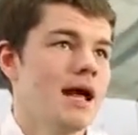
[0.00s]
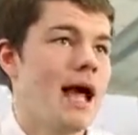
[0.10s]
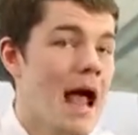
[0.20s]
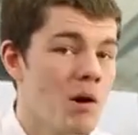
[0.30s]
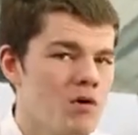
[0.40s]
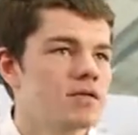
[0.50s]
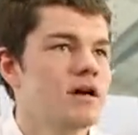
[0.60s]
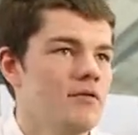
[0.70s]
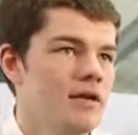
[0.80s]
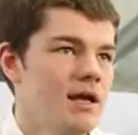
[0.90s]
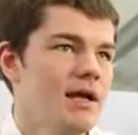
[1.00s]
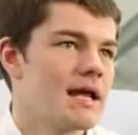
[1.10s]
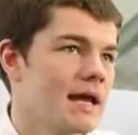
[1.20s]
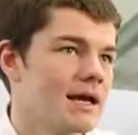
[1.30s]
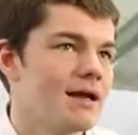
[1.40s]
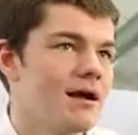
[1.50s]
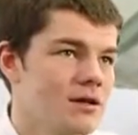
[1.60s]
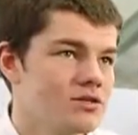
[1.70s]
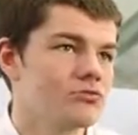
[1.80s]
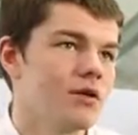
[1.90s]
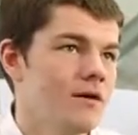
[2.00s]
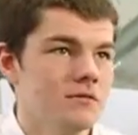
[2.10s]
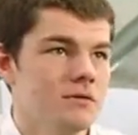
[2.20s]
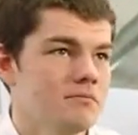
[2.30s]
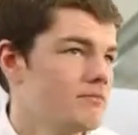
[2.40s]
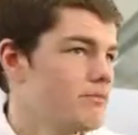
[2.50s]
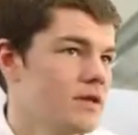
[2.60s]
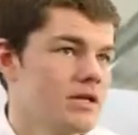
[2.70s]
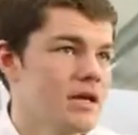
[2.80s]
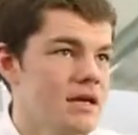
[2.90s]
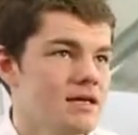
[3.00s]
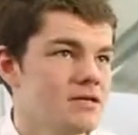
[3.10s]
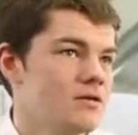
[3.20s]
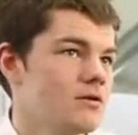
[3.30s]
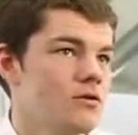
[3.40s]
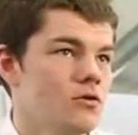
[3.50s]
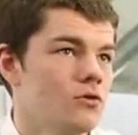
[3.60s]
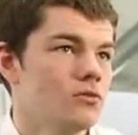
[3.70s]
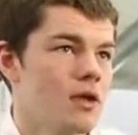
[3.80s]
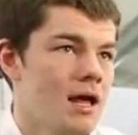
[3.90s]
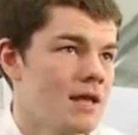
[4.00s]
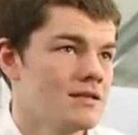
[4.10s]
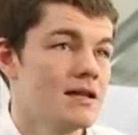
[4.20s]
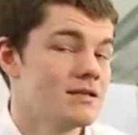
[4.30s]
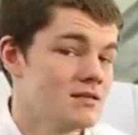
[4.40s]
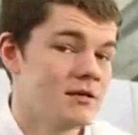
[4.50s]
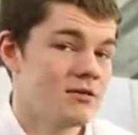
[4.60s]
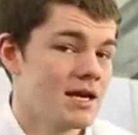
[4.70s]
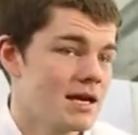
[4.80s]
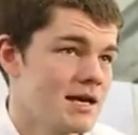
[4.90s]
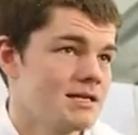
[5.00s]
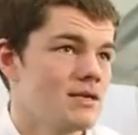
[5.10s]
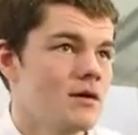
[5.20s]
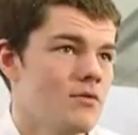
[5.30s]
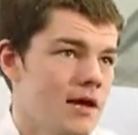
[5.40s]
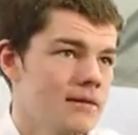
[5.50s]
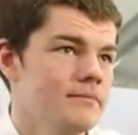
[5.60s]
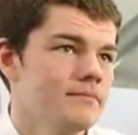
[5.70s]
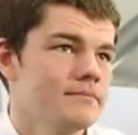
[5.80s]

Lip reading: hours after learning it in class rather than years or tens or decades away.